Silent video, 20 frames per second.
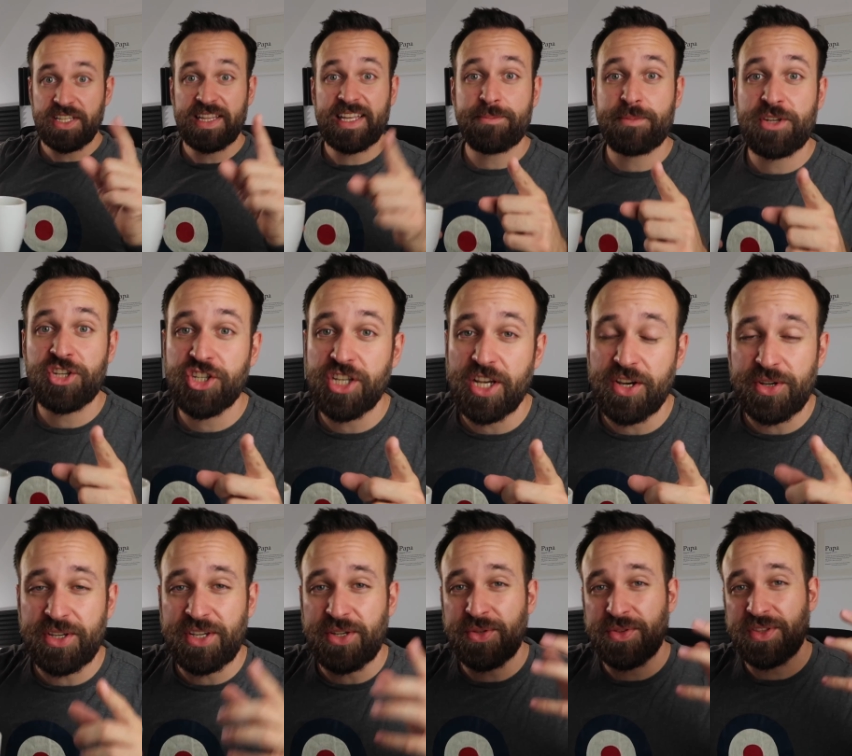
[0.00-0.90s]
So let me show
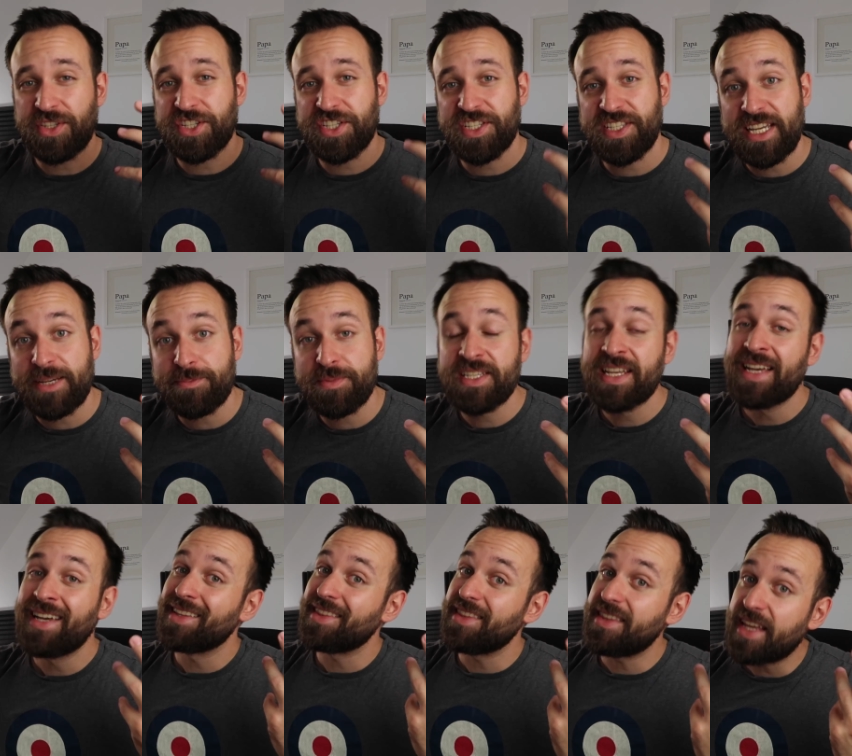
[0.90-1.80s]
you the steps
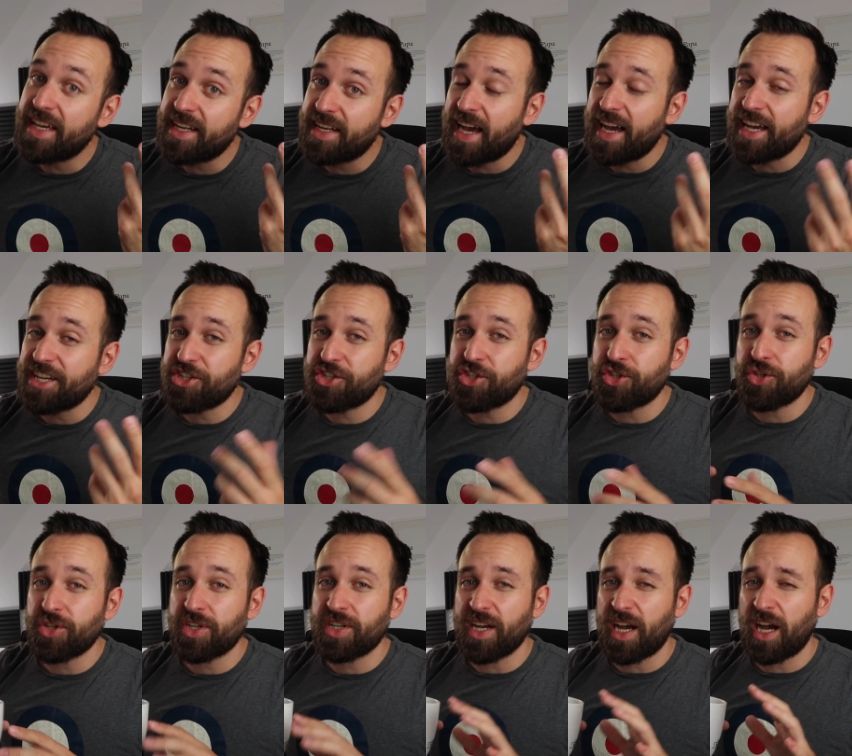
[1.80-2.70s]
that I
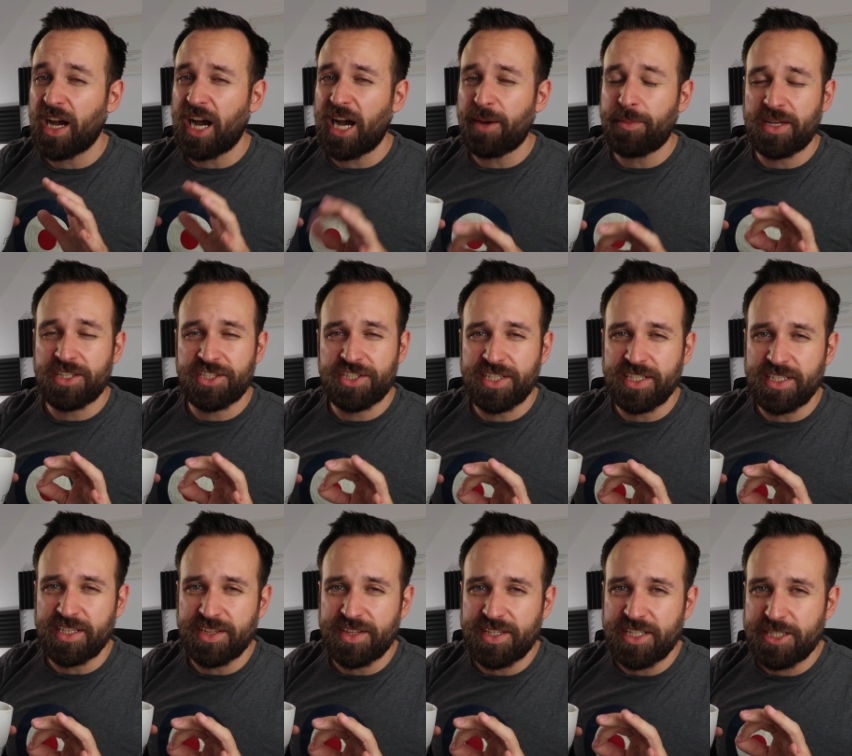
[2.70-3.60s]
took uh, up
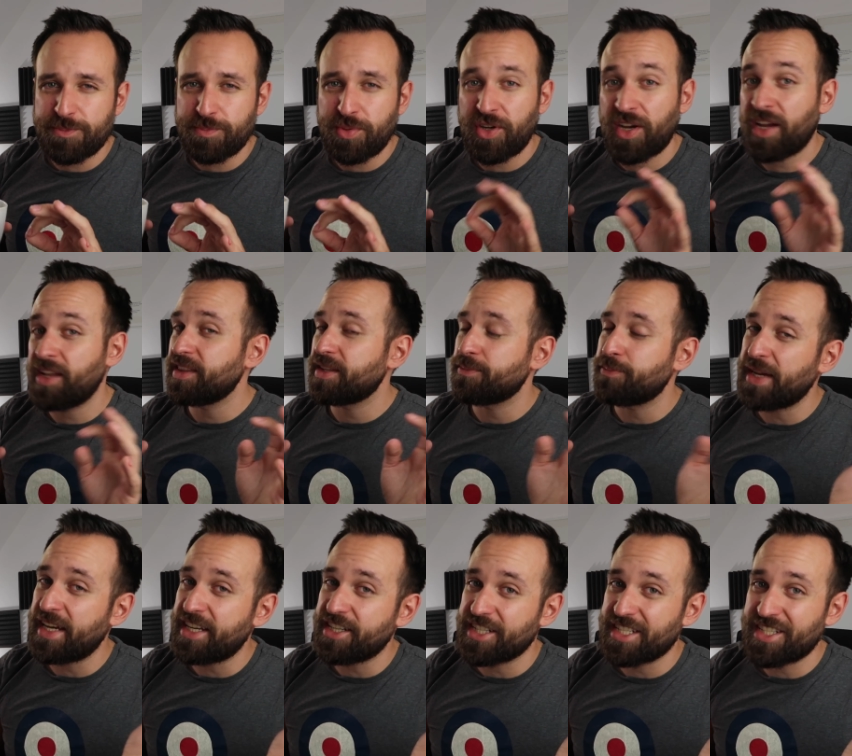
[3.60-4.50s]
until this point. The
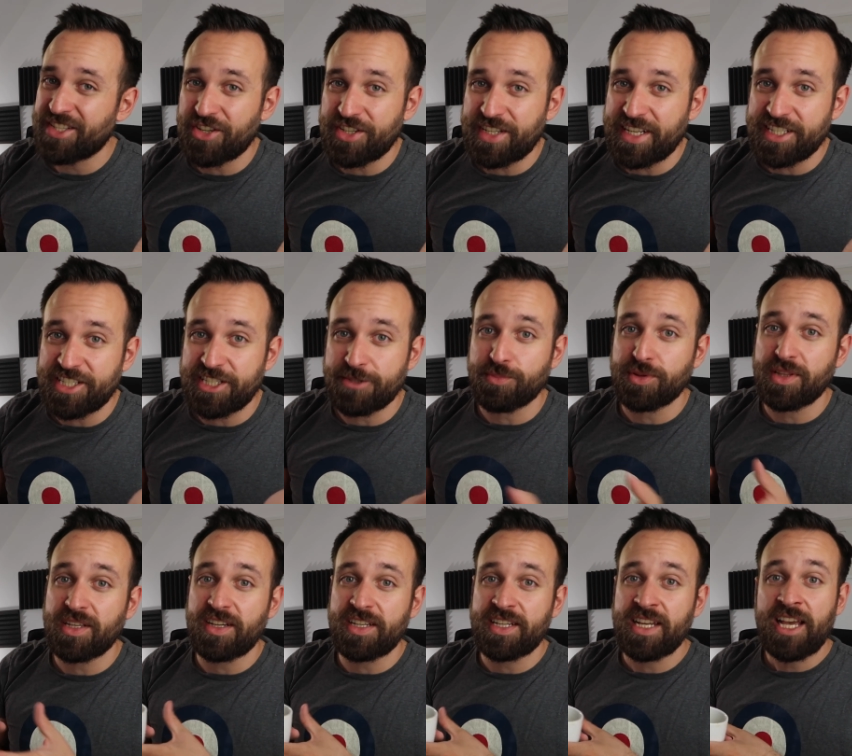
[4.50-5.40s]
page is not yet
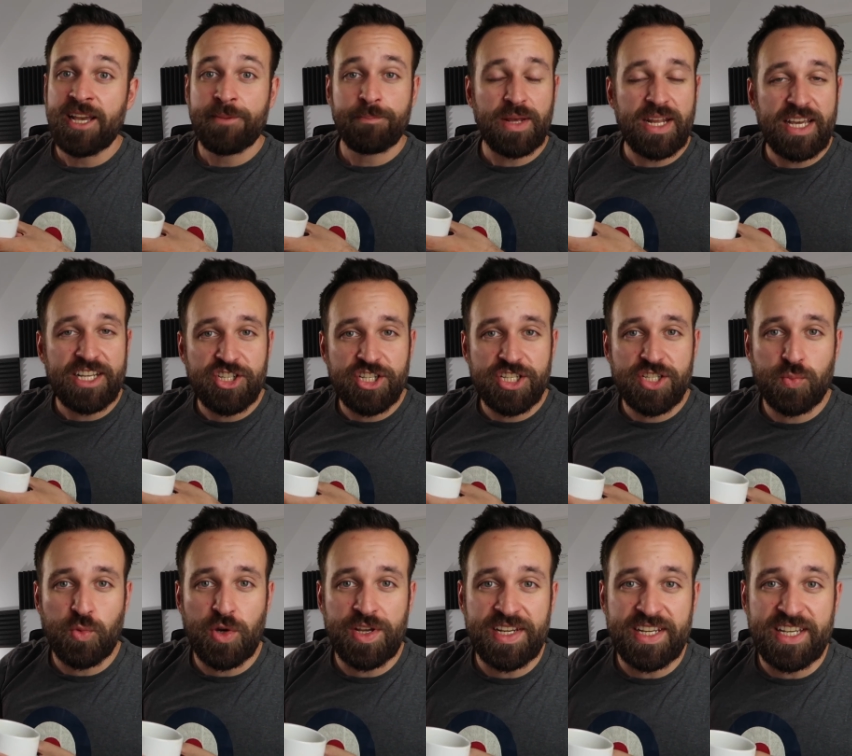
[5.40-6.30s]
deployed, but I
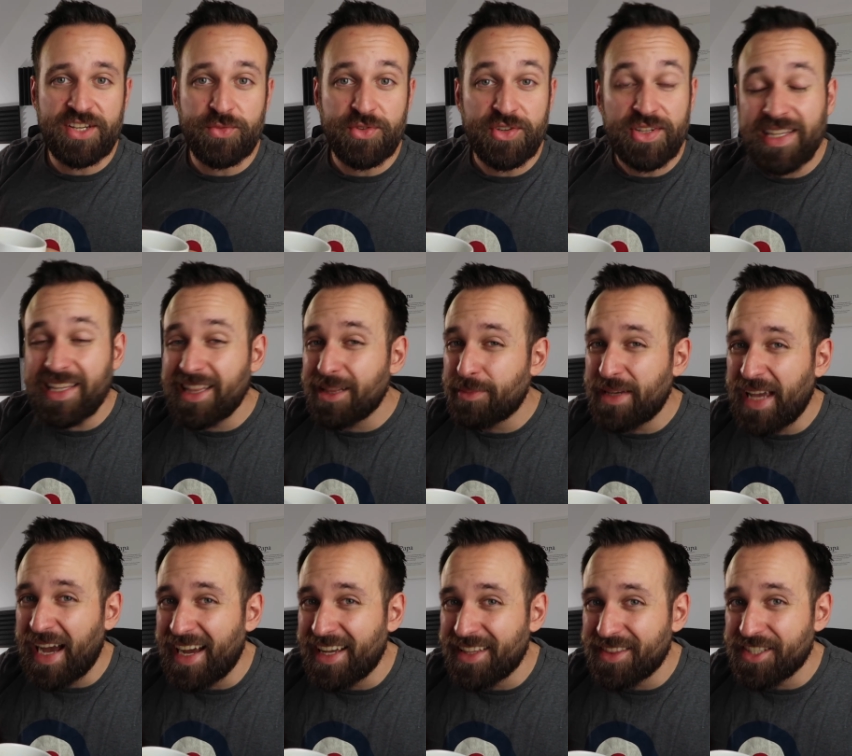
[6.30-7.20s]
just want to give you a little
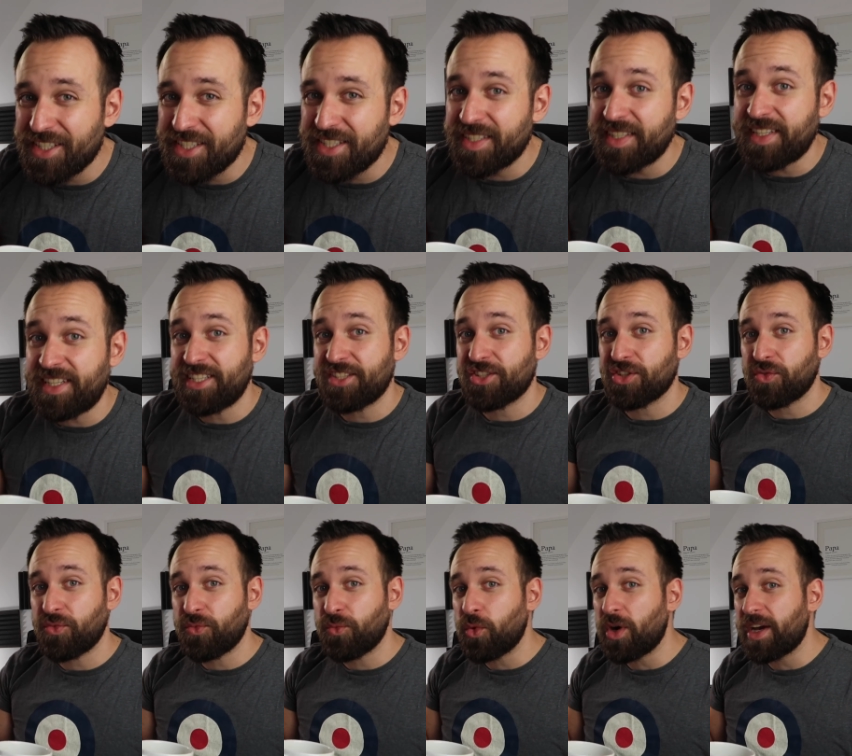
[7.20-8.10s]
behind the scenes of